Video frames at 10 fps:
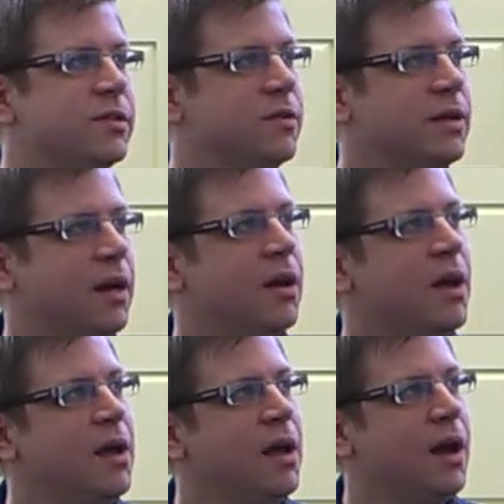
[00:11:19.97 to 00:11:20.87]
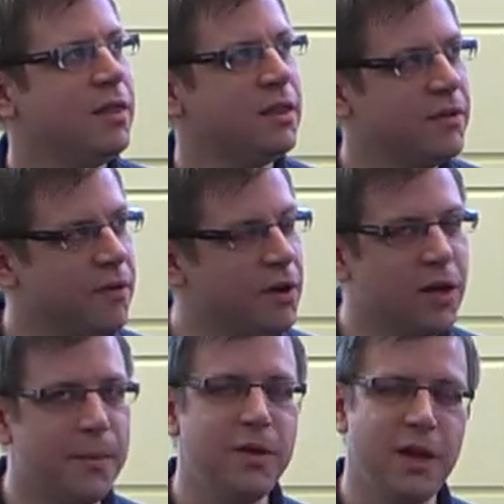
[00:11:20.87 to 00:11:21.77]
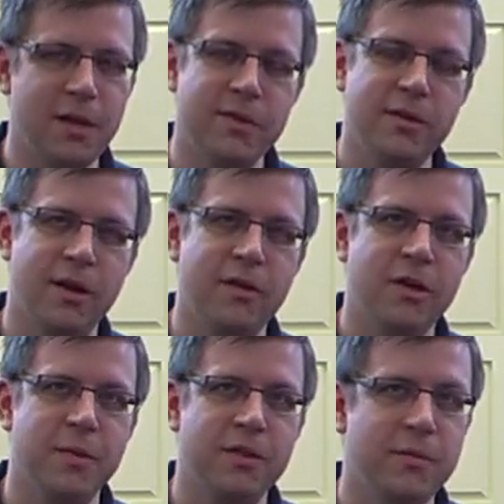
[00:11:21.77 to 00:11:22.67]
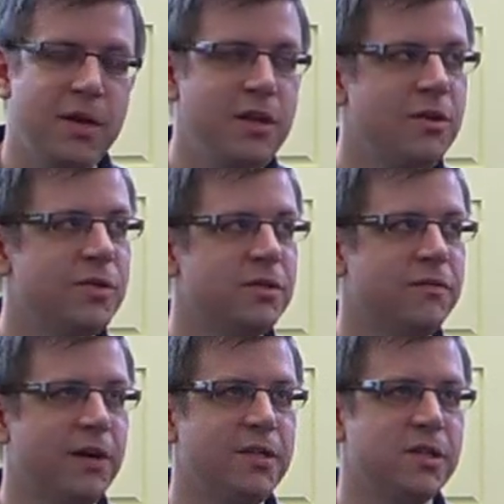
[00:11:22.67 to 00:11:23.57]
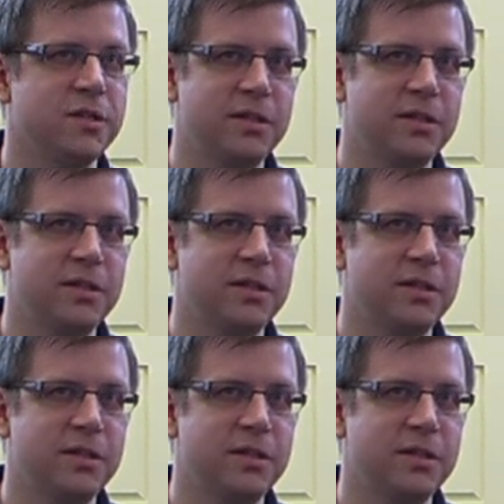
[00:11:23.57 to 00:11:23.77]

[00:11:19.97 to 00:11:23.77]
So they're very complicated materials, but they're being used in devices.